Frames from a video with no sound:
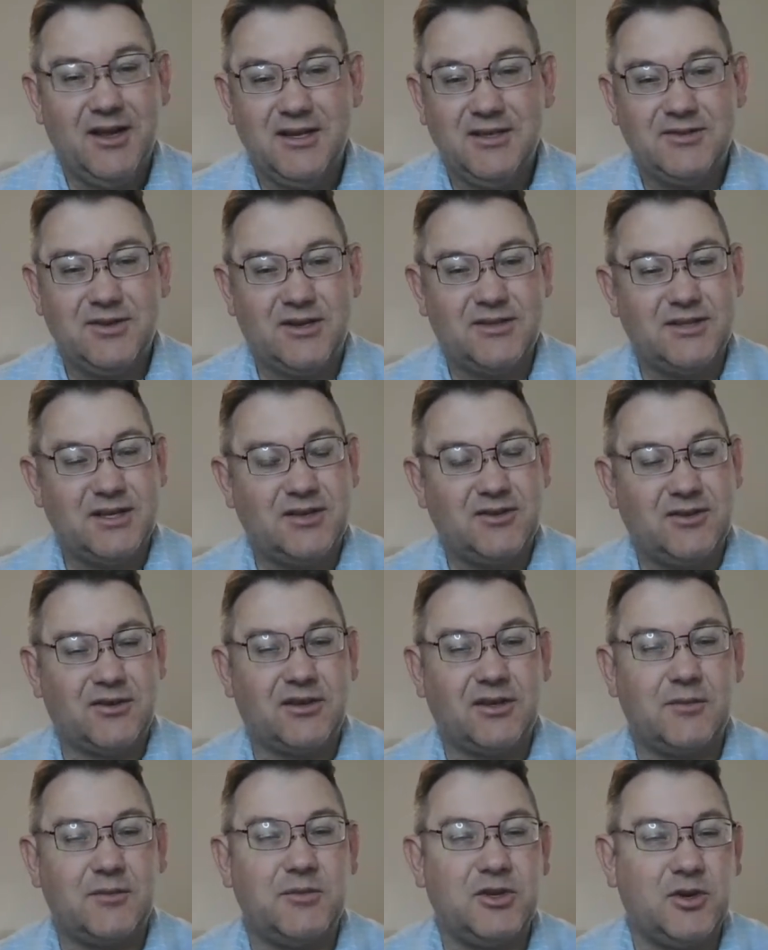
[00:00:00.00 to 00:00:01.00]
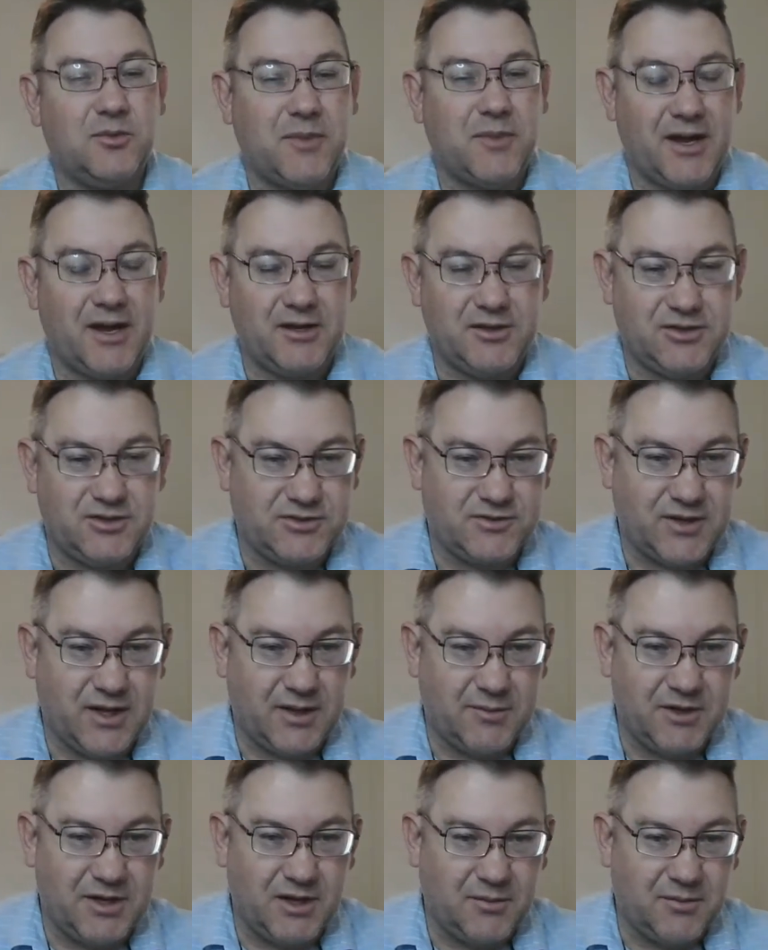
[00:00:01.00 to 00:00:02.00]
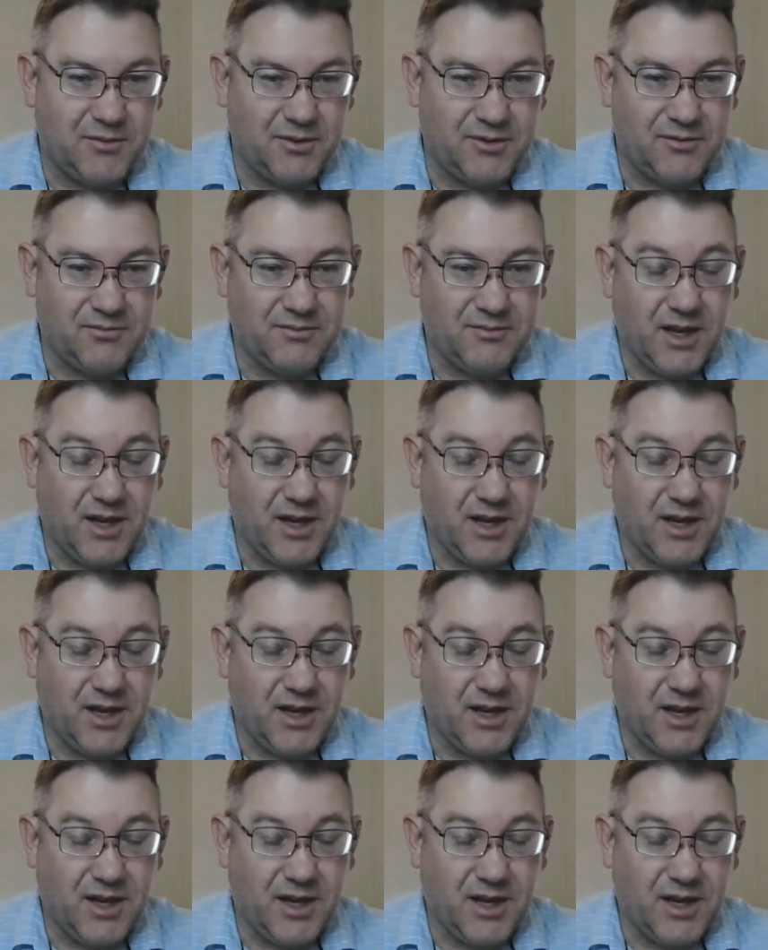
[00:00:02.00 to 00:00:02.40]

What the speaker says: So I said, look, give me your manager's name and number.